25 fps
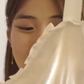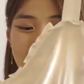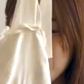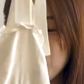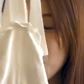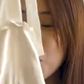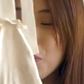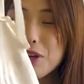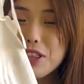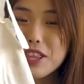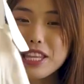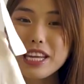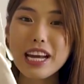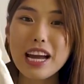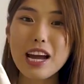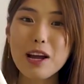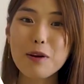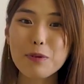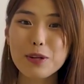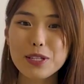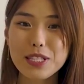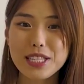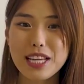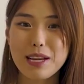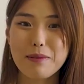But one thing I
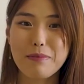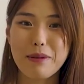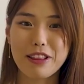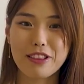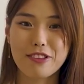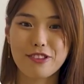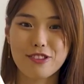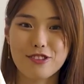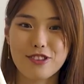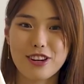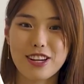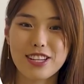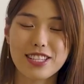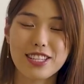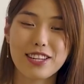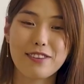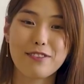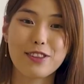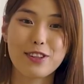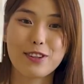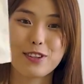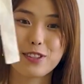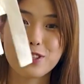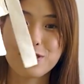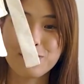will say about this dress, even
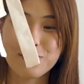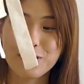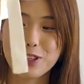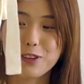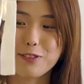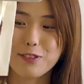though it's really,